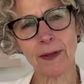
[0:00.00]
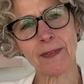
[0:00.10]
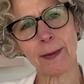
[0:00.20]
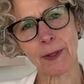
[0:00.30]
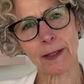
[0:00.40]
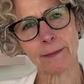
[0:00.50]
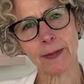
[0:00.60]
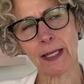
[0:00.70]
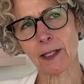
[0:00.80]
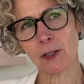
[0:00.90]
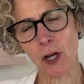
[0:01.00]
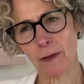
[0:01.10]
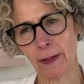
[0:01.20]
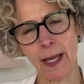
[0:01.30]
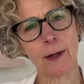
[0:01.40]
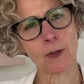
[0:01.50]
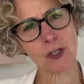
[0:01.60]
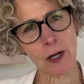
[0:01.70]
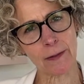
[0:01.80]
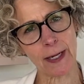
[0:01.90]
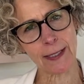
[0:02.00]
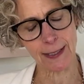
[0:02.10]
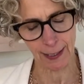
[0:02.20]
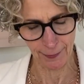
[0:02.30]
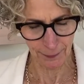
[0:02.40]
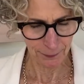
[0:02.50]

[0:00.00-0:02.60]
family, eating chocolate cake with chocolate icing.